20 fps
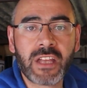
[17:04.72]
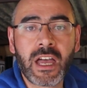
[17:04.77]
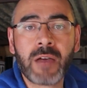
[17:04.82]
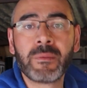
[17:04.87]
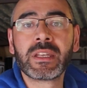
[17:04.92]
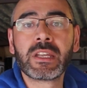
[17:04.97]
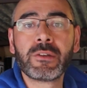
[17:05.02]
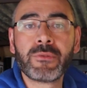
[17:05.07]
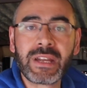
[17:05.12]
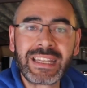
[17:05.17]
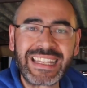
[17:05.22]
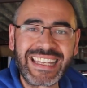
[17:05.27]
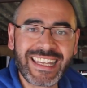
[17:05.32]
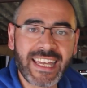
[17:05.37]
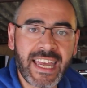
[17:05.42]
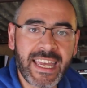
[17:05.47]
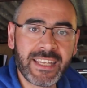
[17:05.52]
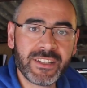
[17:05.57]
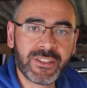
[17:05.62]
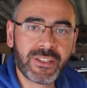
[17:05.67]
how many
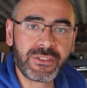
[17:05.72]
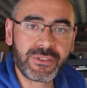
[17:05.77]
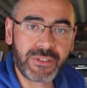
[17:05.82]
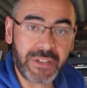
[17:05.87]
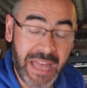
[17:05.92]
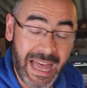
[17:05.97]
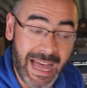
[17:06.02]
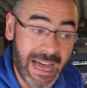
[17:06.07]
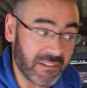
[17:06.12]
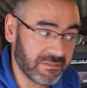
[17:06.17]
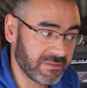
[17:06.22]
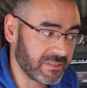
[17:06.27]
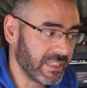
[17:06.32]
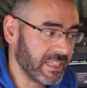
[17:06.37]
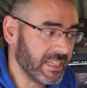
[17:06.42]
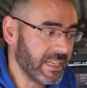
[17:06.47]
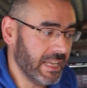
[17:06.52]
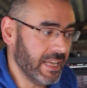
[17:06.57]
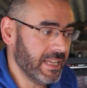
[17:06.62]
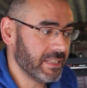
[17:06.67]
radiators you have.
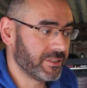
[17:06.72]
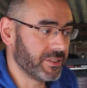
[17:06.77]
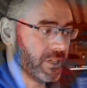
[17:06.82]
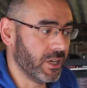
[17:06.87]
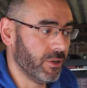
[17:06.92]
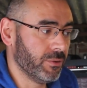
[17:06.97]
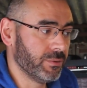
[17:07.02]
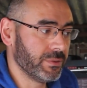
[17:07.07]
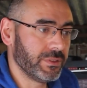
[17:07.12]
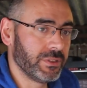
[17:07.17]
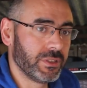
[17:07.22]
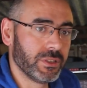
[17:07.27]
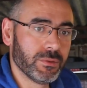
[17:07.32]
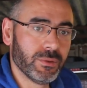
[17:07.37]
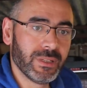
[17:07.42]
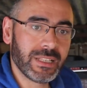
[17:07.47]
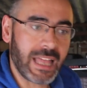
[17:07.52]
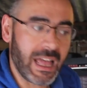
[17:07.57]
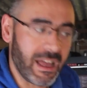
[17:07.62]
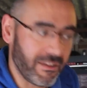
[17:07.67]
So you
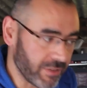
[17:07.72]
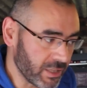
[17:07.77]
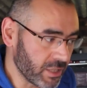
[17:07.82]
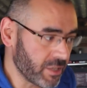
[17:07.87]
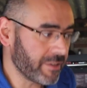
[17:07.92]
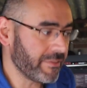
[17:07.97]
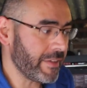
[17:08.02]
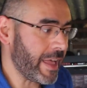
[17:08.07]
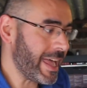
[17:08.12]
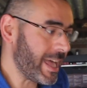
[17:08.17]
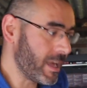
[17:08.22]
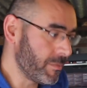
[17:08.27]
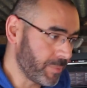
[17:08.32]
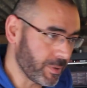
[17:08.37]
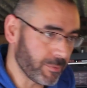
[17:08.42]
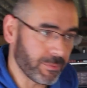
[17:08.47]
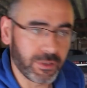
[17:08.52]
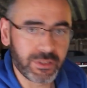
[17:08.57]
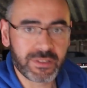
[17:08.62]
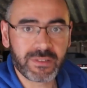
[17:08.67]
will have a lot of air
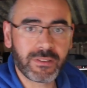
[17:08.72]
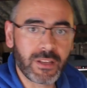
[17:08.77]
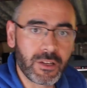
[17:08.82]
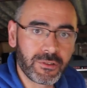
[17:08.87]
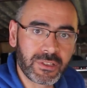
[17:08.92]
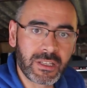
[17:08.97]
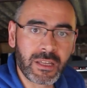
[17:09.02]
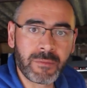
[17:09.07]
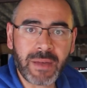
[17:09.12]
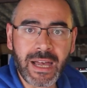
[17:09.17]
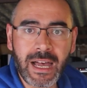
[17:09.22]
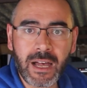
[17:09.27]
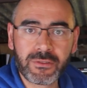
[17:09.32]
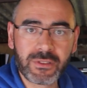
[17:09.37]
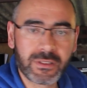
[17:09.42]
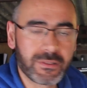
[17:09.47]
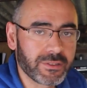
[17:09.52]
bubbles floating about,